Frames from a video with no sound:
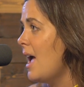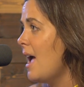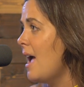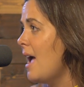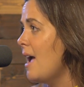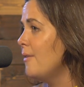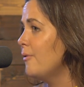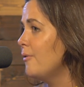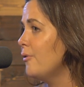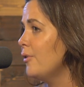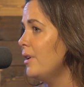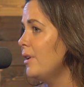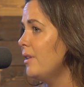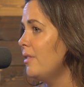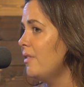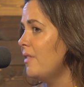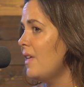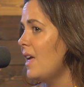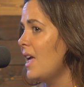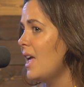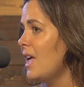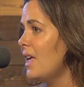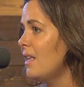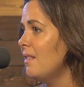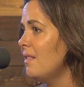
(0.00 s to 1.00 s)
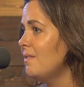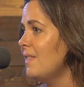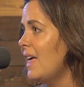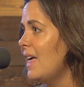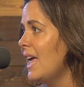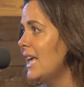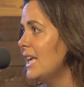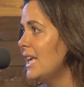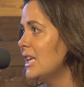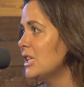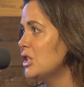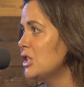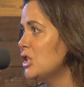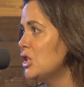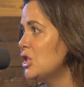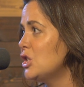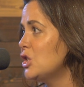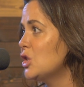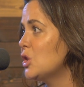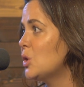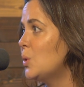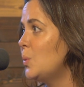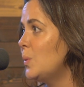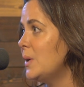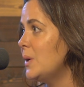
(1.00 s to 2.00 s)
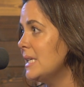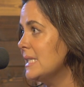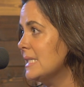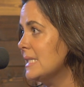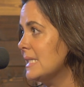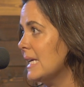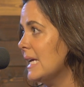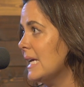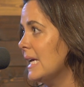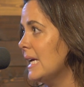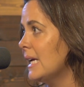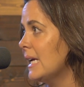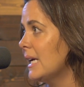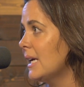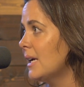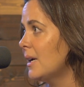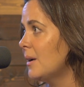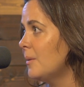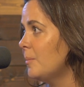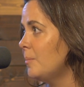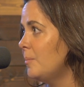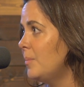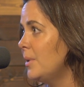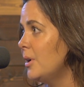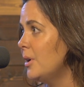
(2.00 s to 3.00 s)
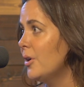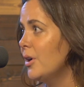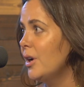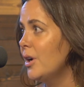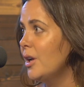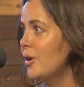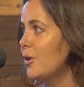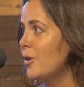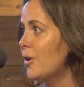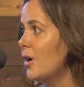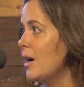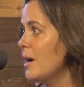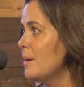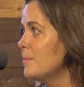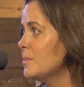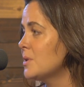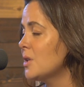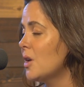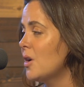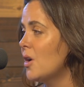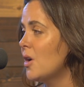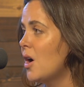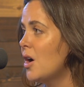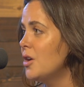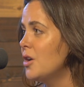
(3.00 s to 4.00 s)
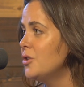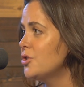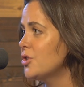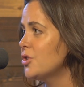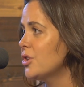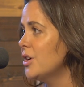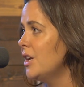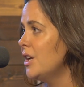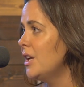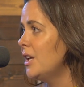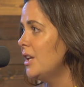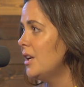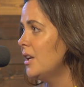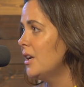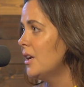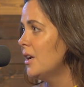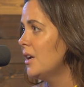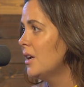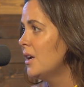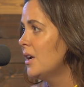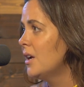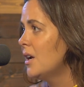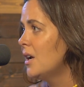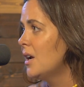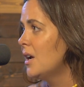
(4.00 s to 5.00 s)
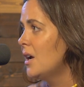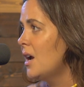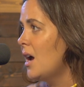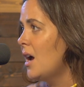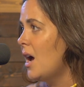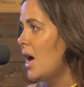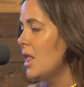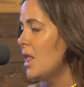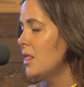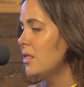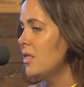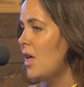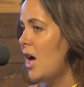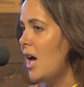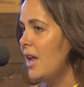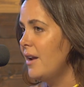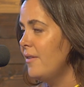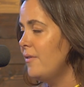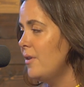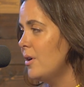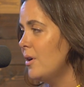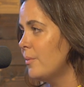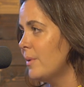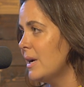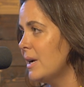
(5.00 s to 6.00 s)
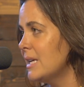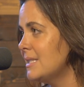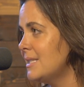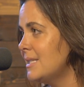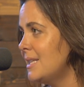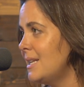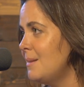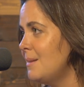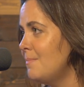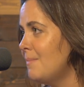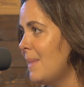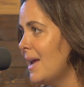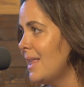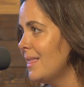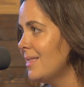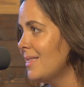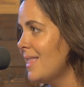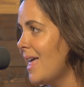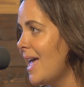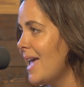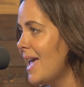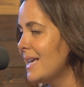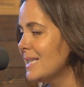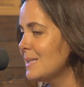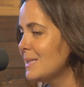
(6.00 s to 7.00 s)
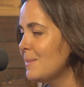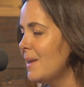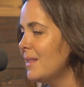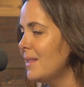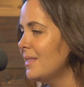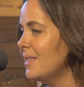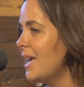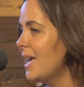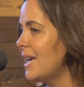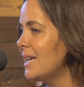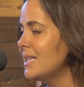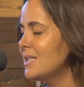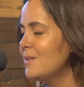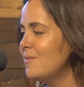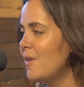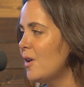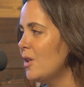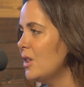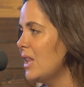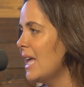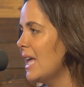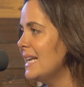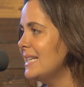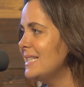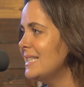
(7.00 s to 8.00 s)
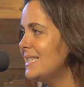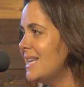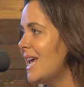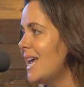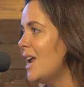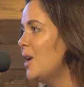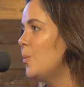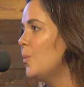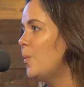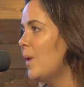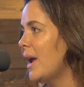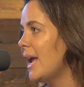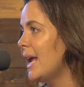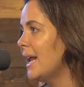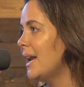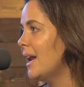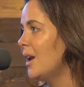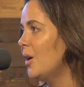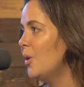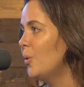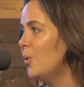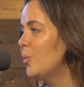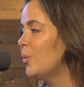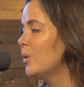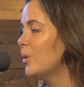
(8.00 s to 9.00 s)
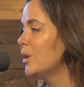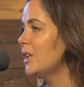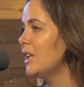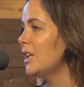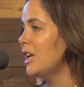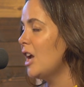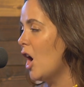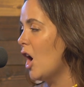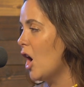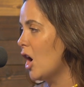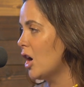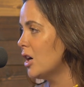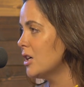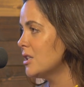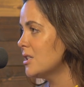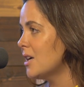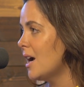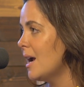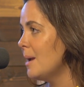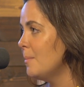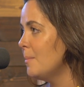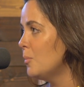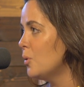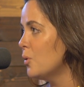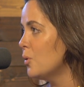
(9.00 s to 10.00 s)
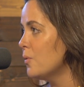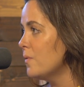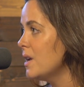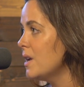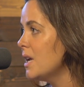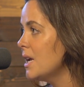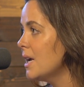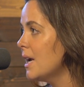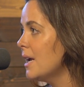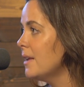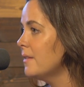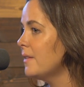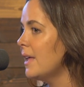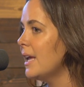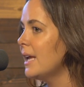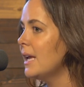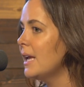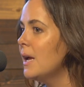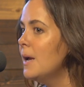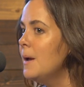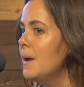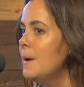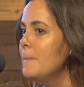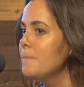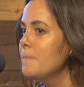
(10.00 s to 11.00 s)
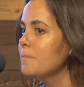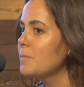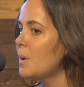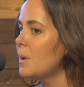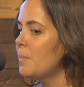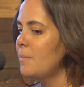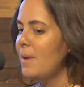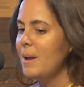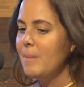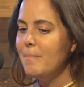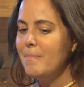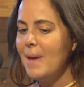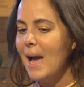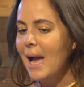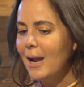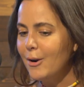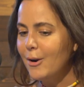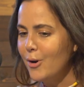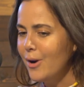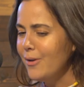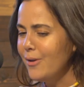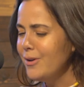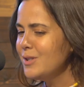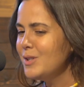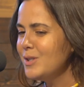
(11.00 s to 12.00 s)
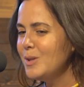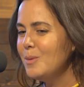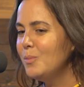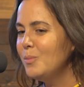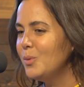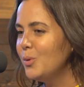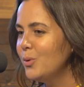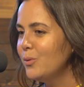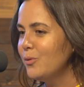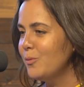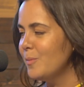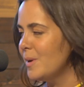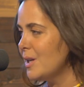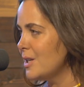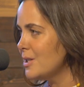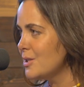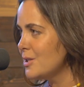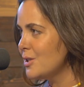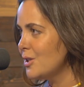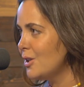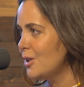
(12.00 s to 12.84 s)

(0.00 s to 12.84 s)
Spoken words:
Everything like squeezing, period cramps on 100. A lot of it rested in my legs. My legs felt like dead weight. I had a really hard time moving. My background is in movement,